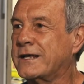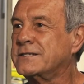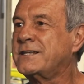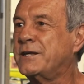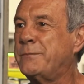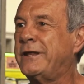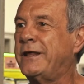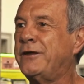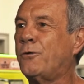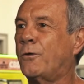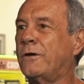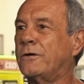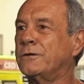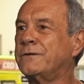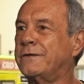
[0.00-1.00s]
CBD
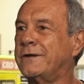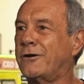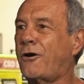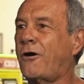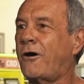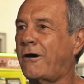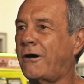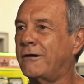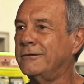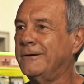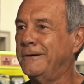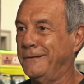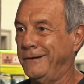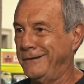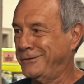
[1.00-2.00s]
oils that are
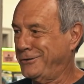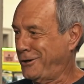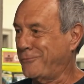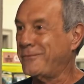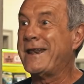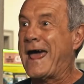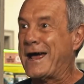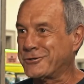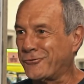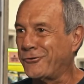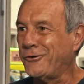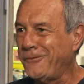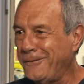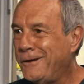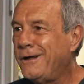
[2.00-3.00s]

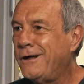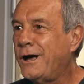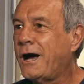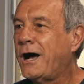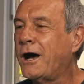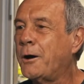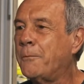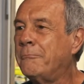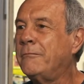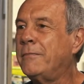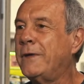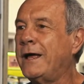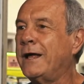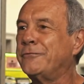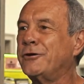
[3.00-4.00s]
natural.
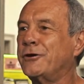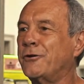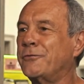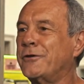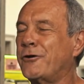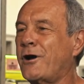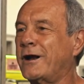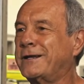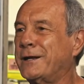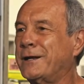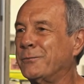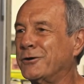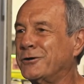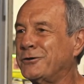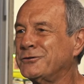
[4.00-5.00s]
And they're not
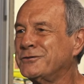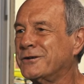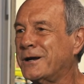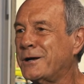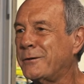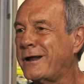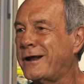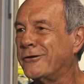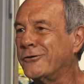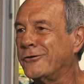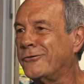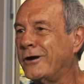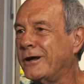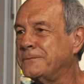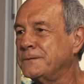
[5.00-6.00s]
chemicals, they're coming out of the
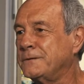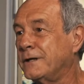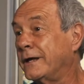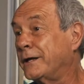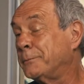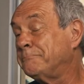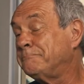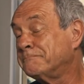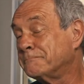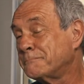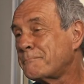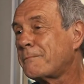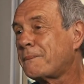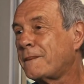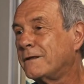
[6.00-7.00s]
ground, and
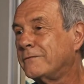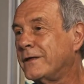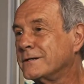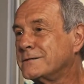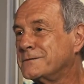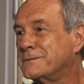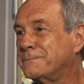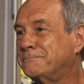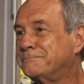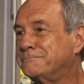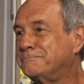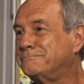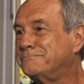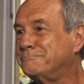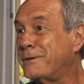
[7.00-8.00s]
that's
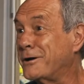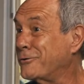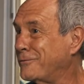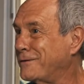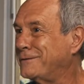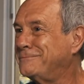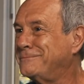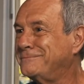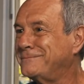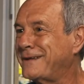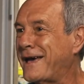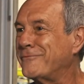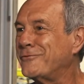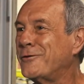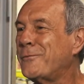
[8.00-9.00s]
better than
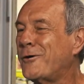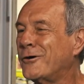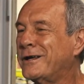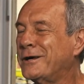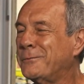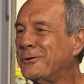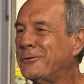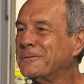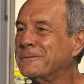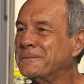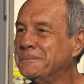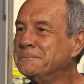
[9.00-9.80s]
having them on chemicals.